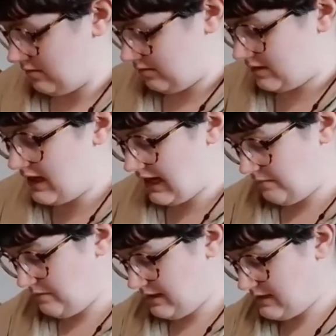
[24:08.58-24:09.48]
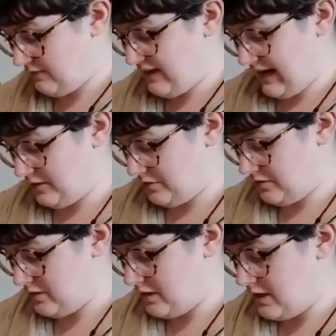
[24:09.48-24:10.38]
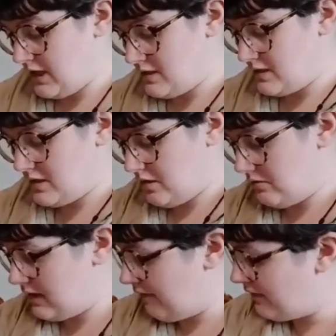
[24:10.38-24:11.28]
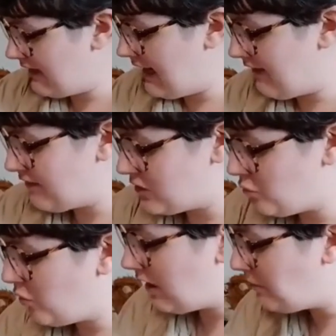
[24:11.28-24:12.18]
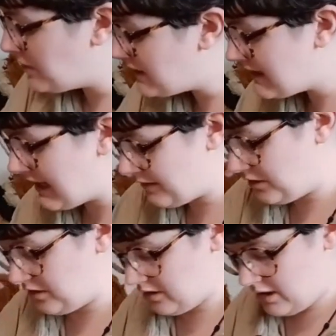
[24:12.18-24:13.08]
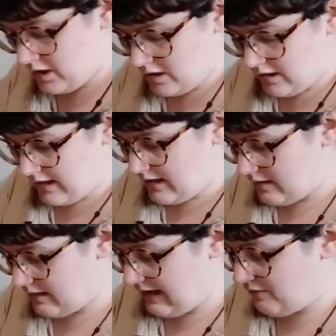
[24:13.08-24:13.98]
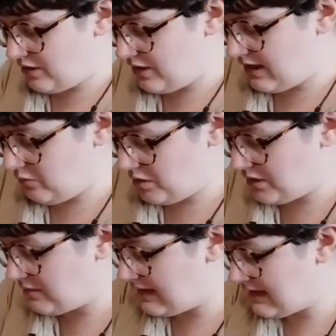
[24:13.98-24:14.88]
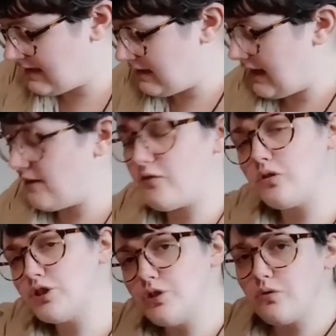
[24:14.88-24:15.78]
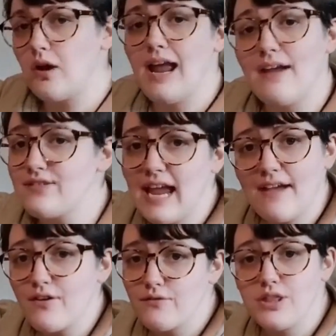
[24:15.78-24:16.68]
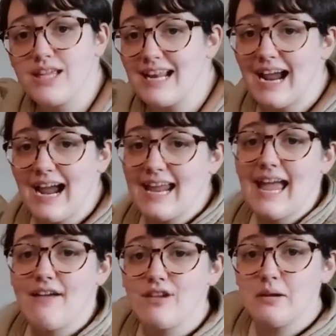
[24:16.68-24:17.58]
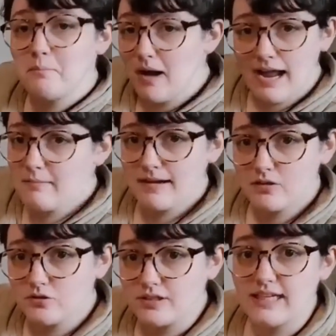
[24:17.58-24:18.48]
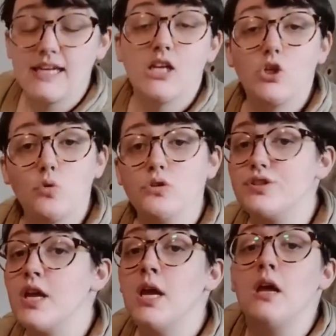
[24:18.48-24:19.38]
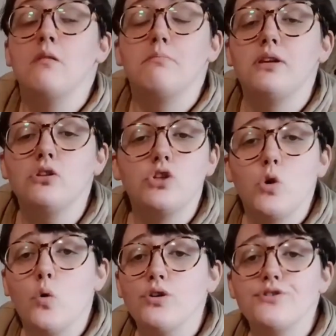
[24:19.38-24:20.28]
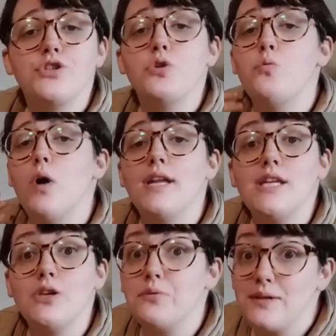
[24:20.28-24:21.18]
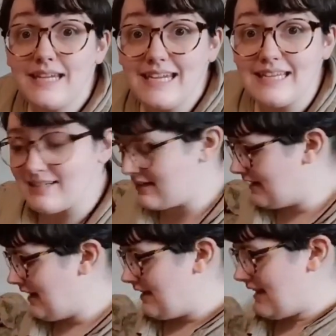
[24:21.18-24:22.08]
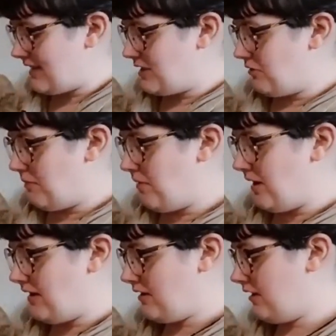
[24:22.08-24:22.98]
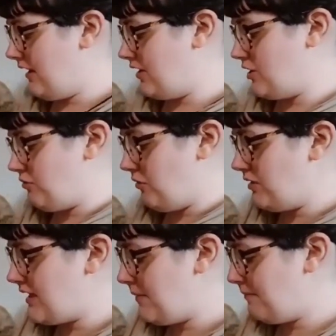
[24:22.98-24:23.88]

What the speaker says: Time is a factor. So definitely have this well put together. Everything when you need it. And of course, you don't have to have everything that I have in my medical kit in yours. Build yours to what you need. That's the great part. And it just rolls up,